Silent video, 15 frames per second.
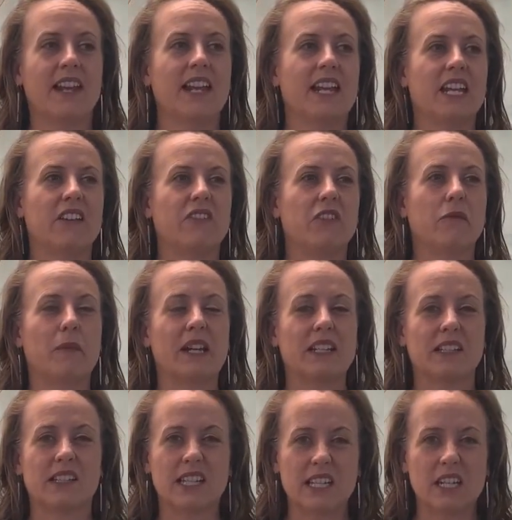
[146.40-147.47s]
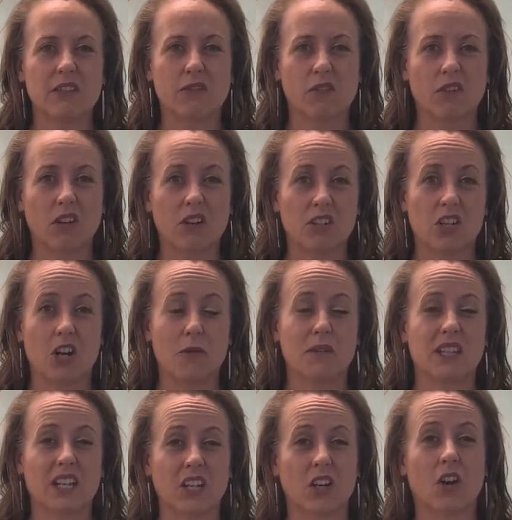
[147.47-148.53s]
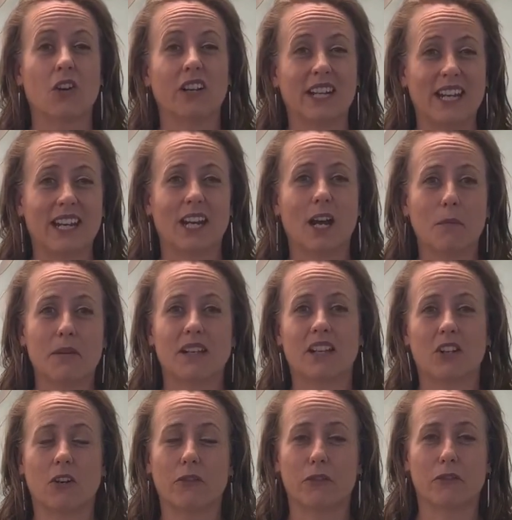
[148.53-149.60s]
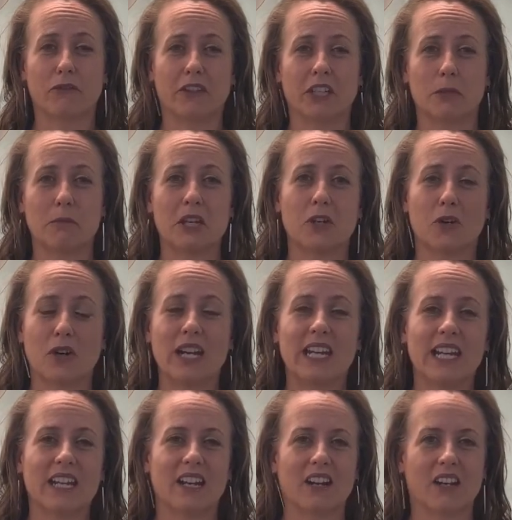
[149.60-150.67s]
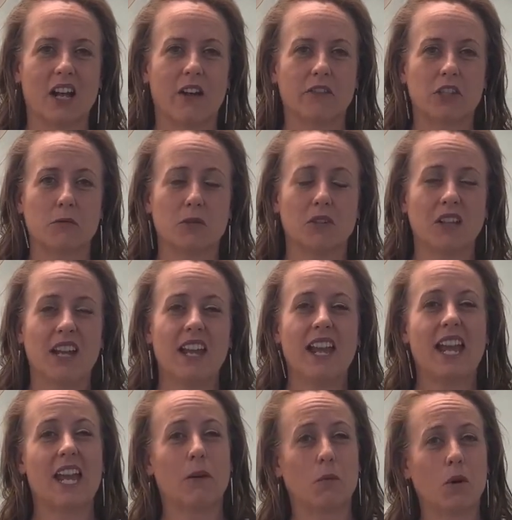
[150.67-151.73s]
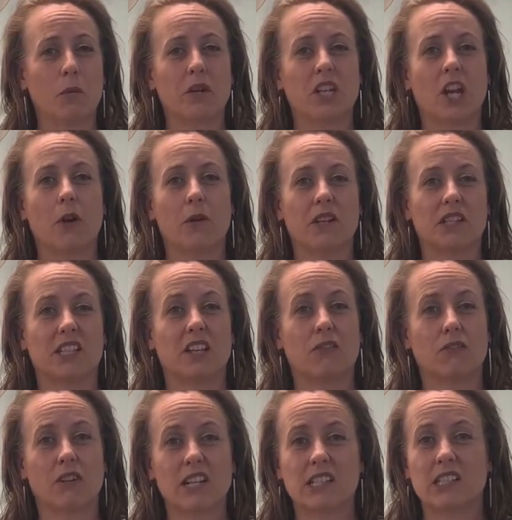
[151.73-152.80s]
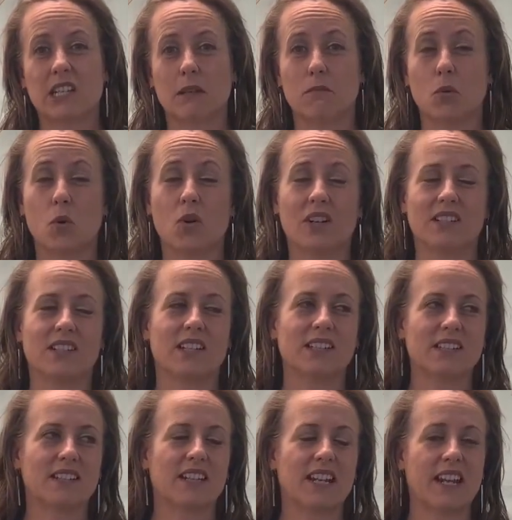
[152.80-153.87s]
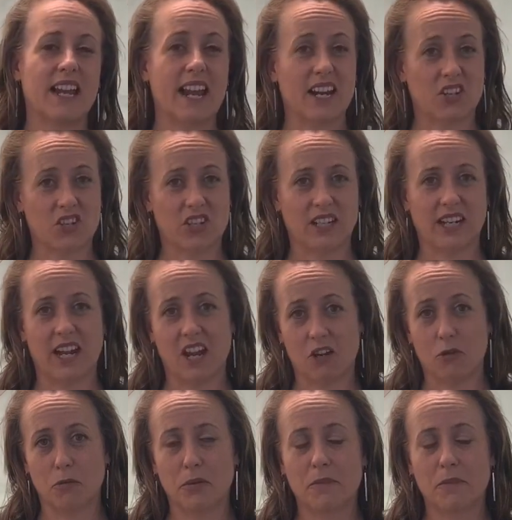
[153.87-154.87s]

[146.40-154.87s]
If you've been sitting for a long time and then go to get up, it can often feel a bit creaky and uncomfortable. And what we know is that resting more doesn't actually help.